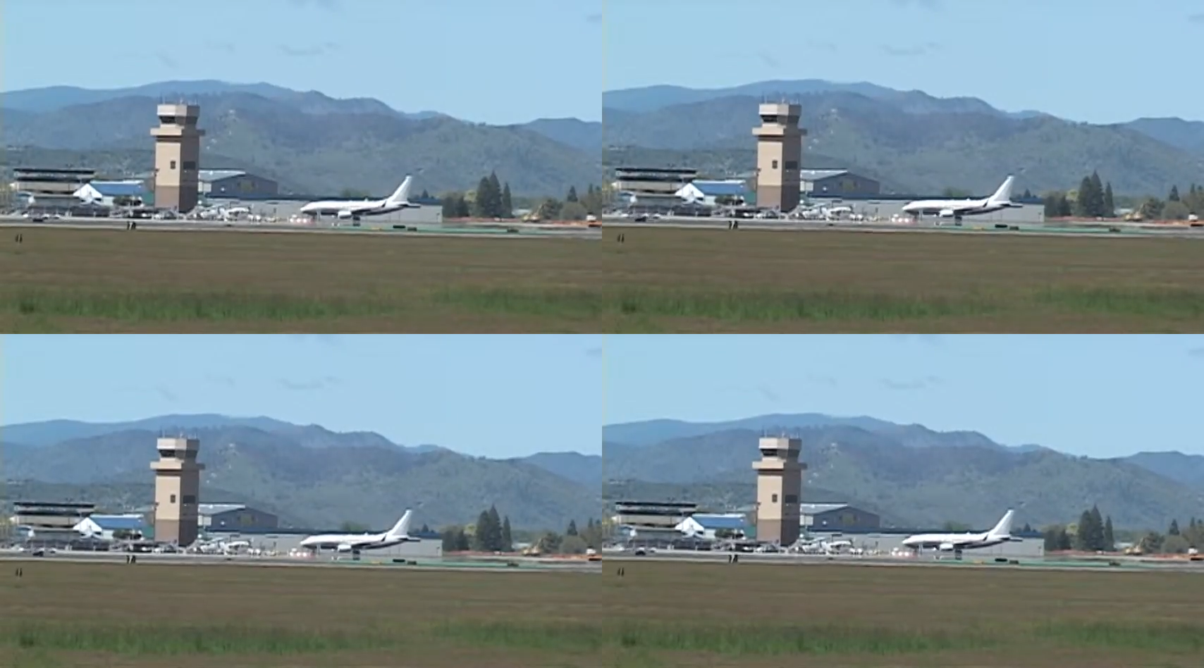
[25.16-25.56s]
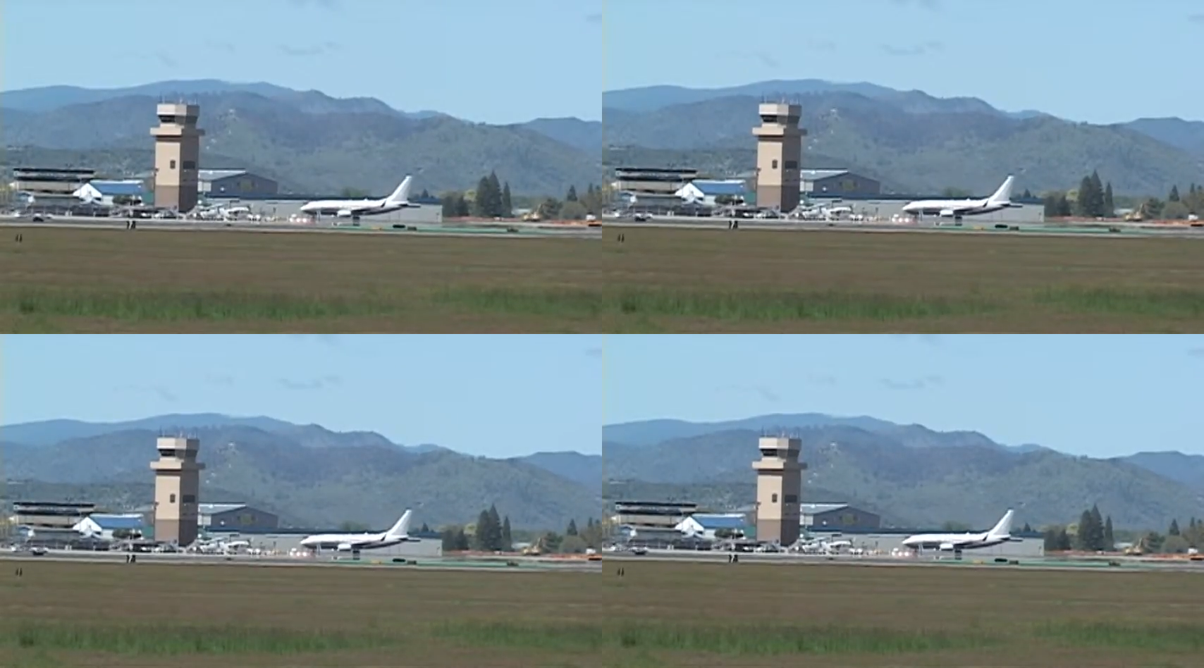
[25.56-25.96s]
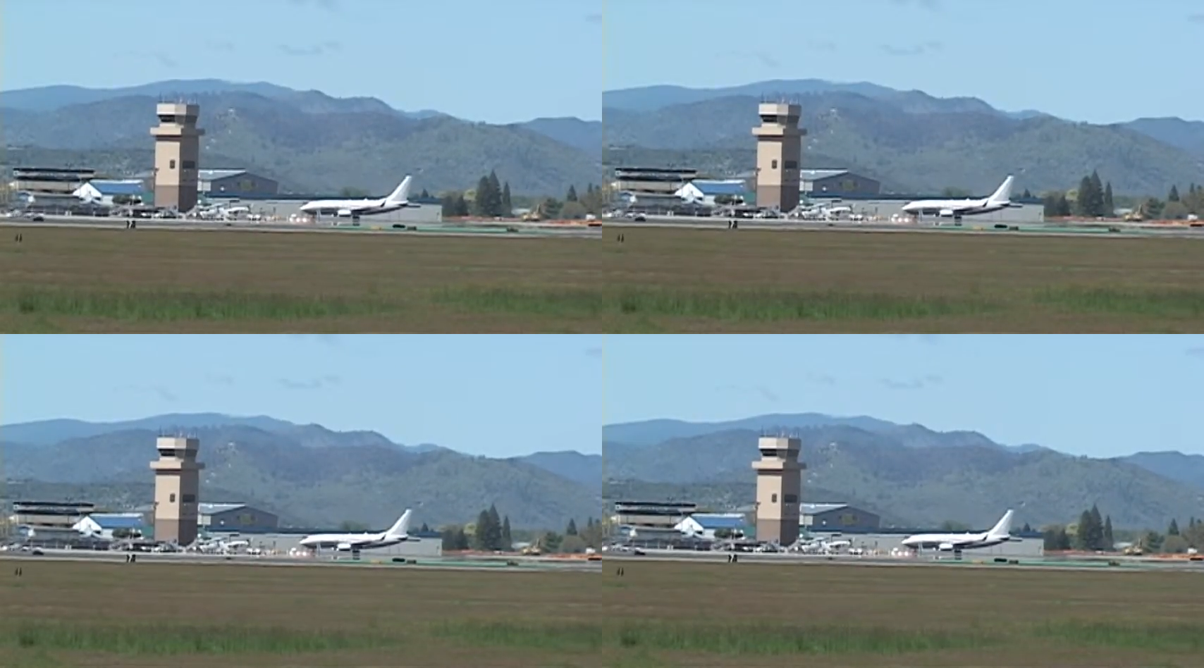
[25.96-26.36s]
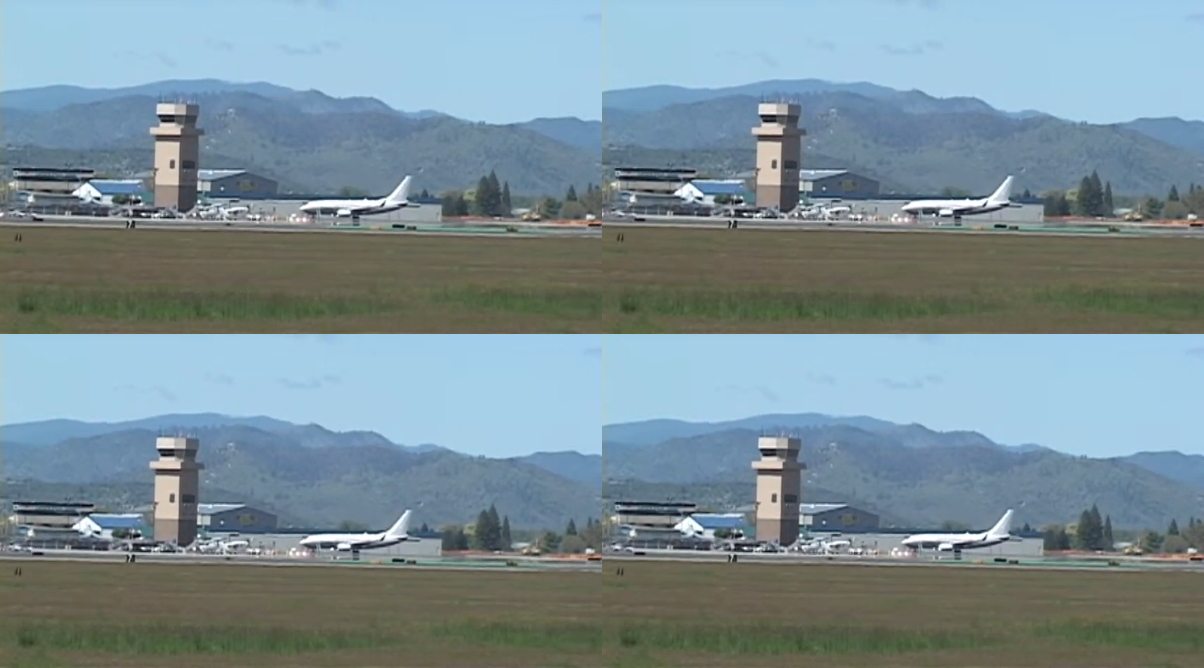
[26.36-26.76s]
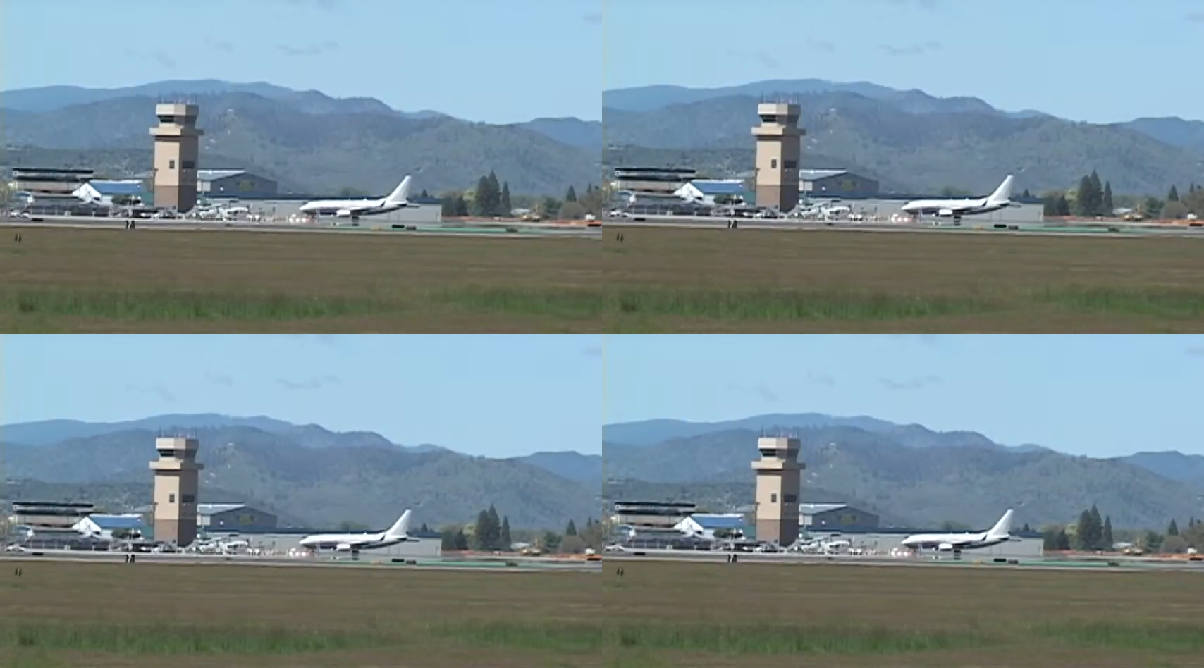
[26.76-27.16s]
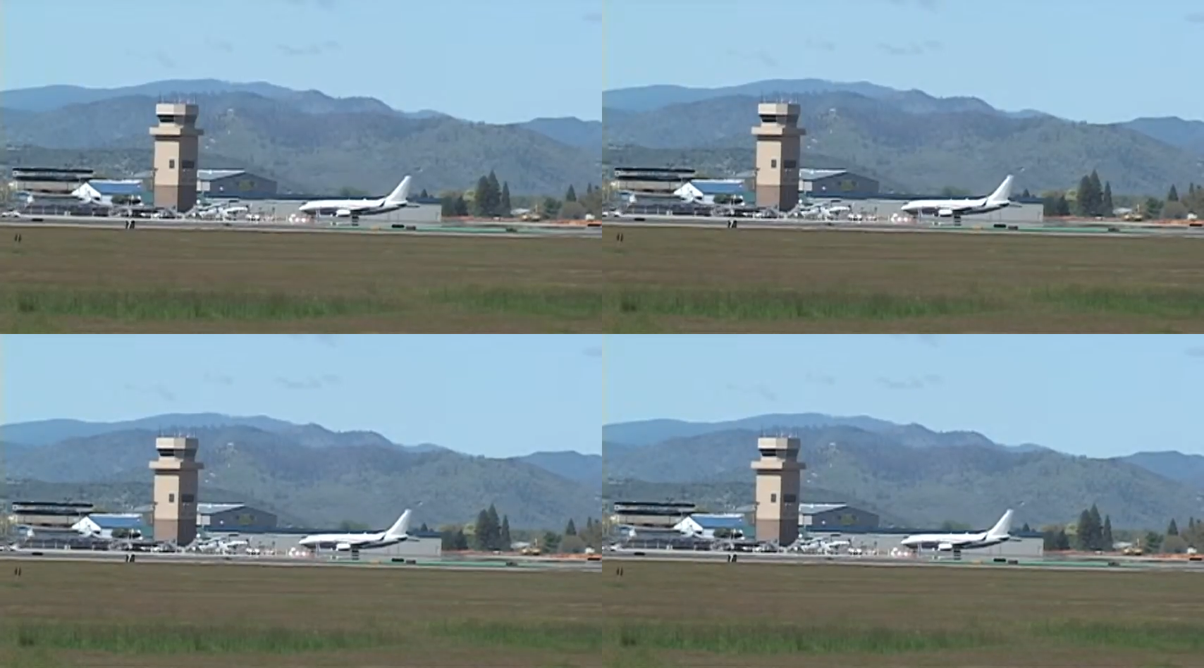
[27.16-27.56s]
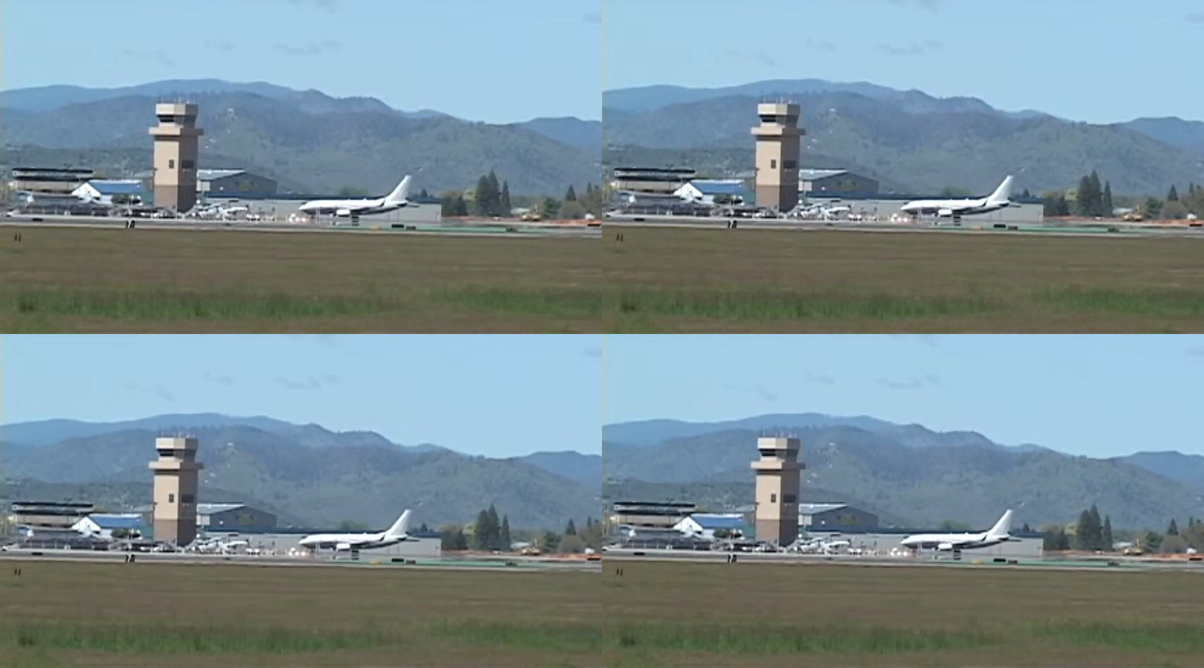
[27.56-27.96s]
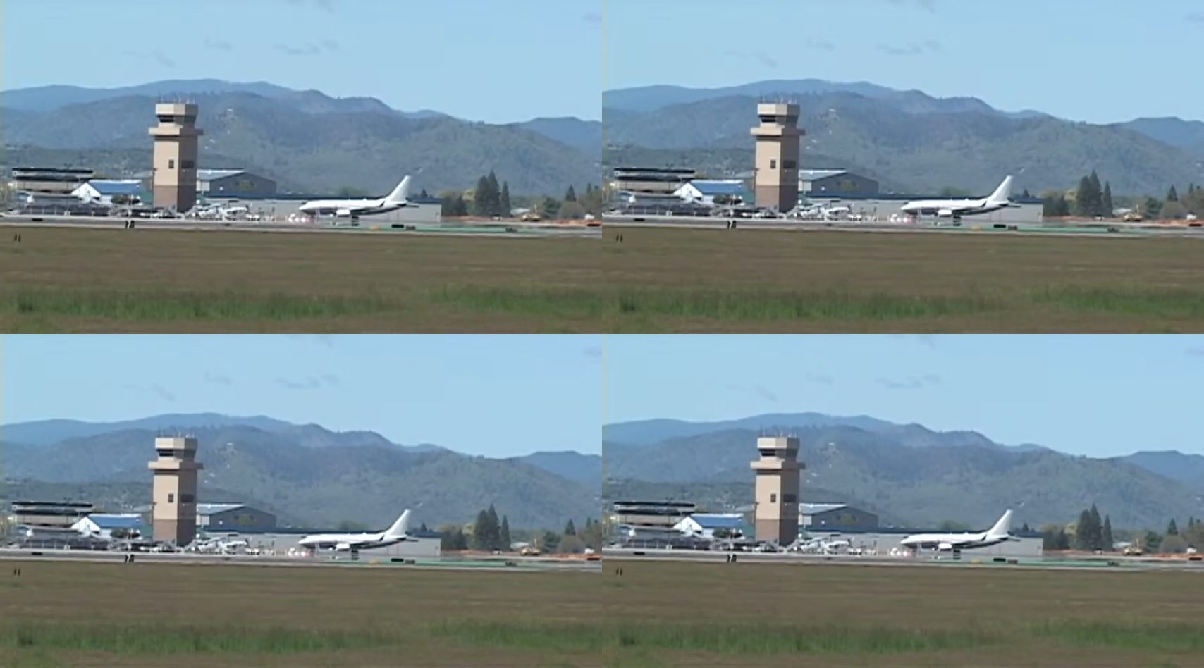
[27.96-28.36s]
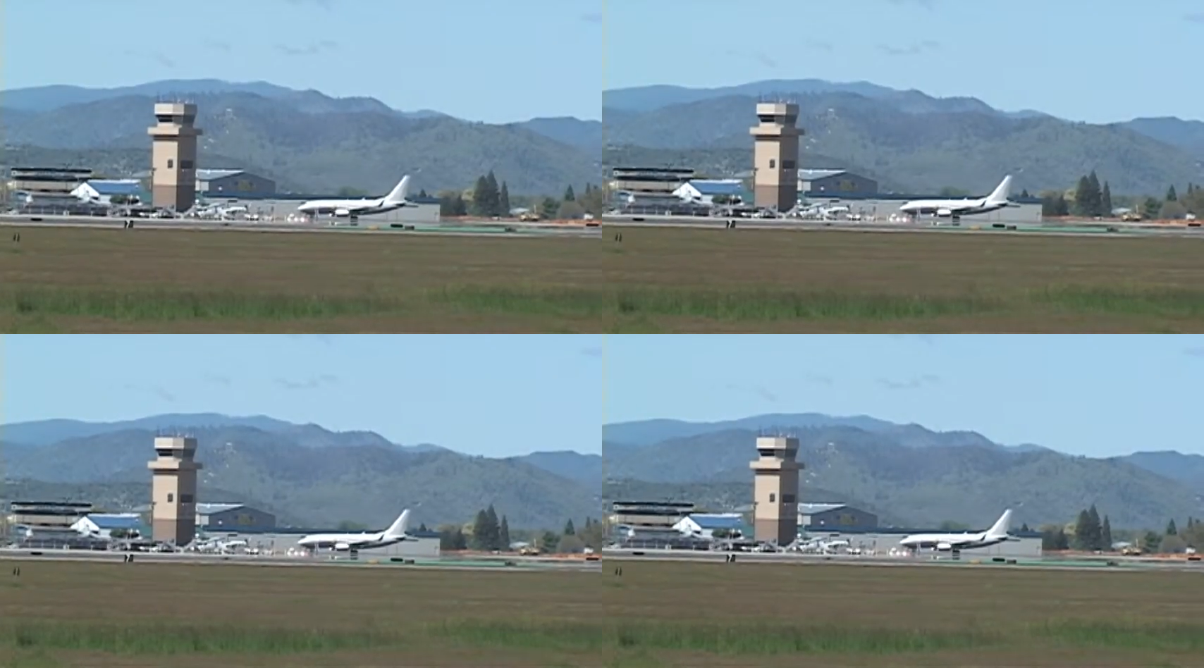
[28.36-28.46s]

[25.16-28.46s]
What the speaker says: Nobody's mouth can be seen.